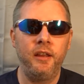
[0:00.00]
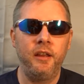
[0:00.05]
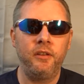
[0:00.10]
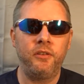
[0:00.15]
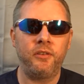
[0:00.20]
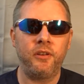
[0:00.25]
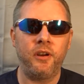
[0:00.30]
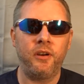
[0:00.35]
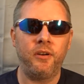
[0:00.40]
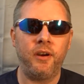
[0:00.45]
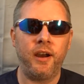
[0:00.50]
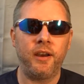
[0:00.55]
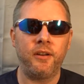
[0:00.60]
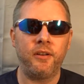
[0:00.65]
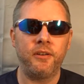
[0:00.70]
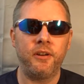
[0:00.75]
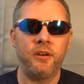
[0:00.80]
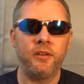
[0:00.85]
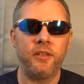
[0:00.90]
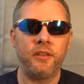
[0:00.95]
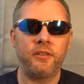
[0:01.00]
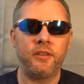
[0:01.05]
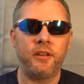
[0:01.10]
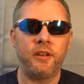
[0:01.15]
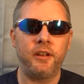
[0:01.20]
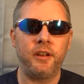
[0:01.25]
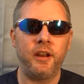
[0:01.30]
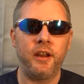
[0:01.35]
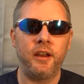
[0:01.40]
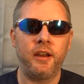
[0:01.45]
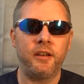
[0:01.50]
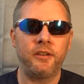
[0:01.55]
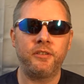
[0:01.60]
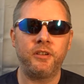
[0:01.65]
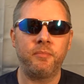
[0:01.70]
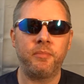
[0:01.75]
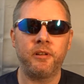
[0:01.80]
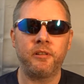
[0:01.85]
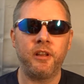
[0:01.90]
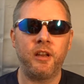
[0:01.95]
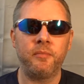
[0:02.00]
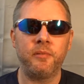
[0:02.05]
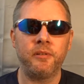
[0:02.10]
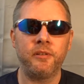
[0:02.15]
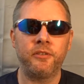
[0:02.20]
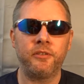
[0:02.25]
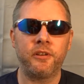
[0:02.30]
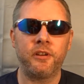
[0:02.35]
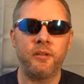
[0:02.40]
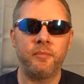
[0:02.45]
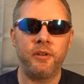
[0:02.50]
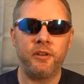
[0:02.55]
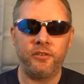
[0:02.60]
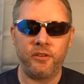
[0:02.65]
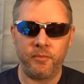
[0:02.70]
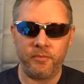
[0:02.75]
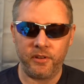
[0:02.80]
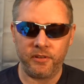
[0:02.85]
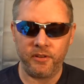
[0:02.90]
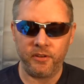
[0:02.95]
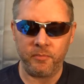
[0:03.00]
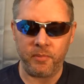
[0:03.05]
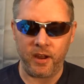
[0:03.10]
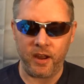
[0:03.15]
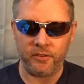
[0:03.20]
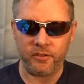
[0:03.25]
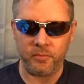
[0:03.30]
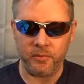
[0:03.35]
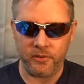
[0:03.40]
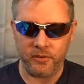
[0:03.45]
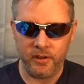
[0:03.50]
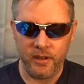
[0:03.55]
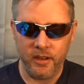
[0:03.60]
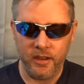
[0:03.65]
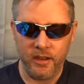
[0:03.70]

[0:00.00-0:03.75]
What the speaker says: so I don't know that the shipping label is going to be something that's possible.